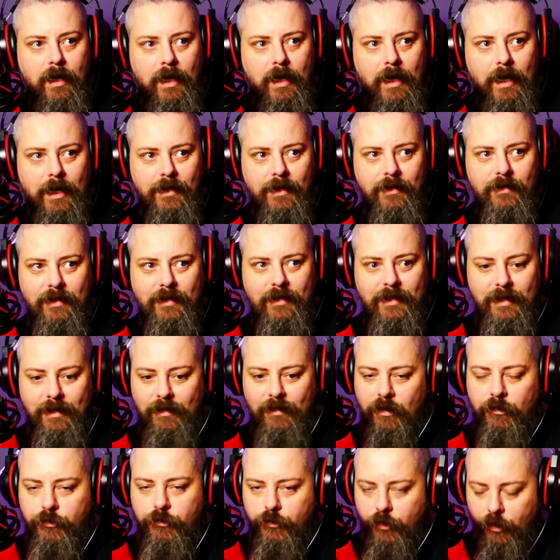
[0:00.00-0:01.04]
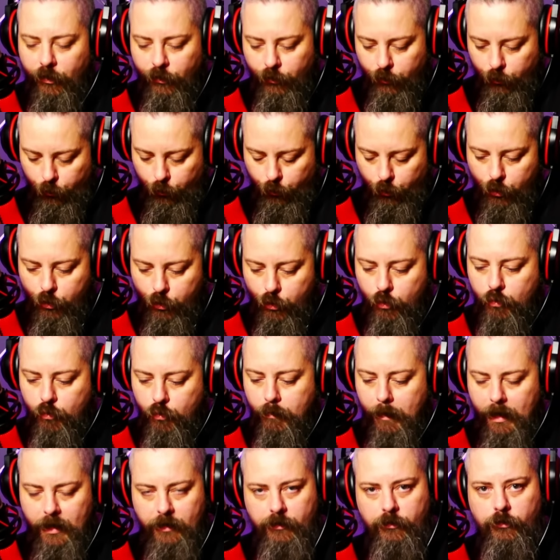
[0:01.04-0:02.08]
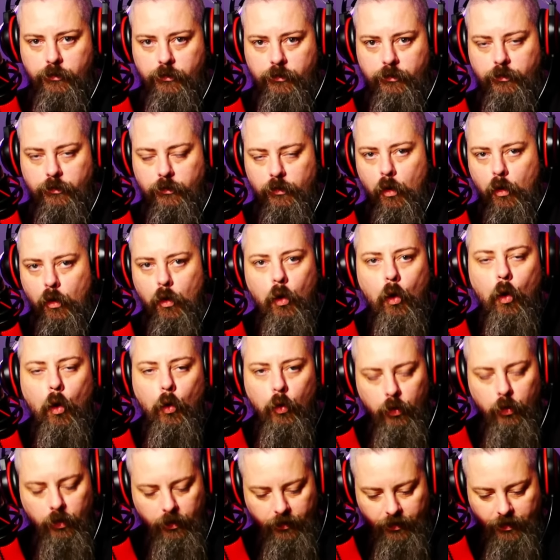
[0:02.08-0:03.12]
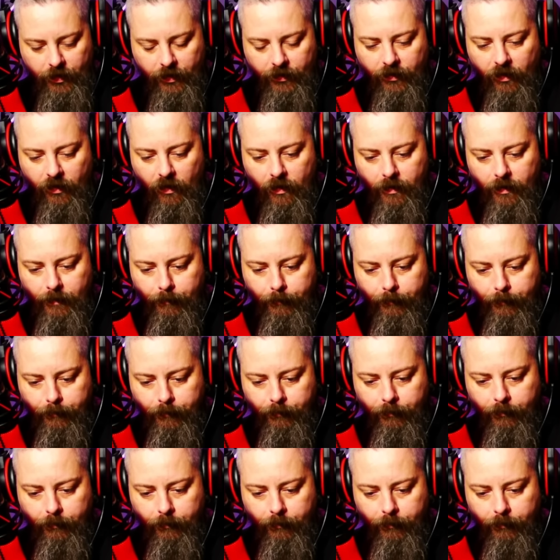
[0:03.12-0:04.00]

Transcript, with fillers: And there's just too much all the time.